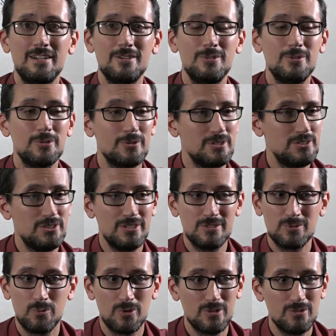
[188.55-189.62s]
and who
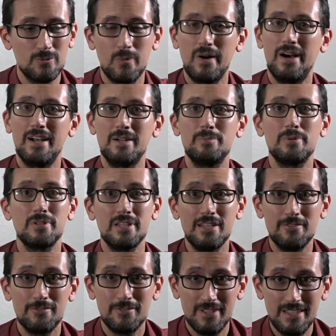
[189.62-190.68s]
Christians worldwide
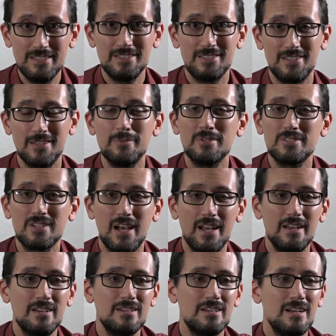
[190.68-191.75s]
believe is the
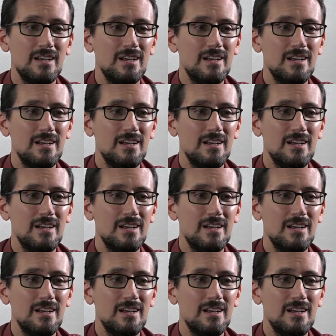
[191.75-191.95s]
Messiah.